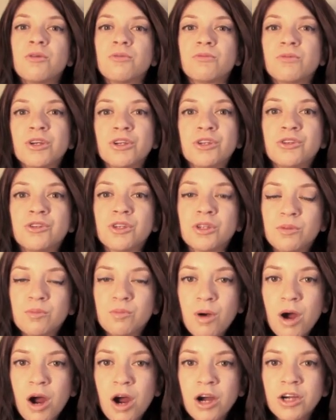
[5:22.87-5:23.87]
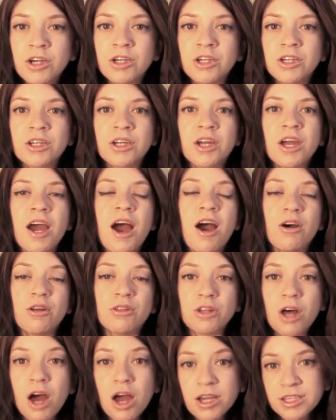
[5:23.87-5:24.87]
where you can park, how
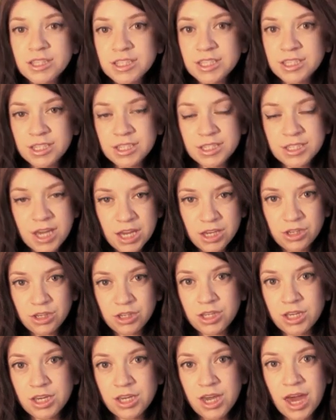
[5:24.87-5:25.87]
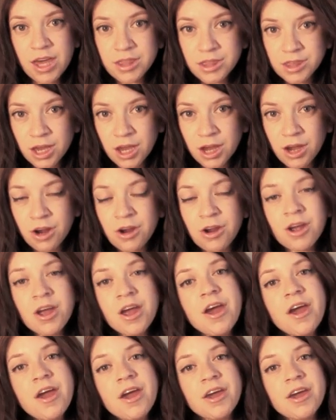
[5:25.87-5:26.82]
long it's going to take you to get there